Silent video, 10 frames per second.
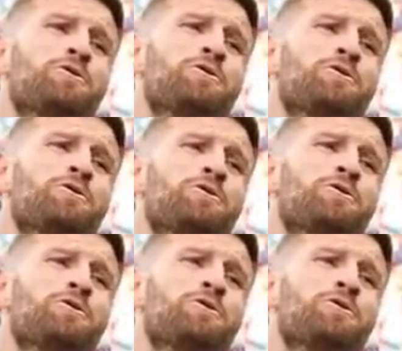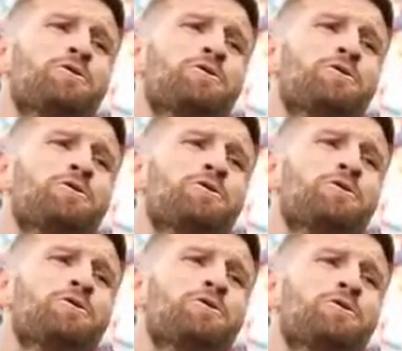
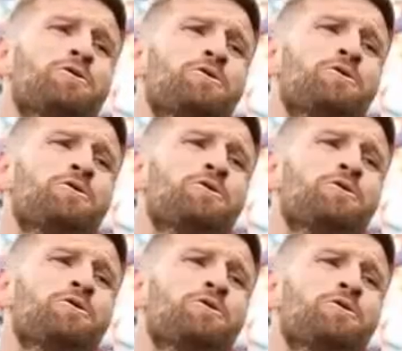Nobody speaks.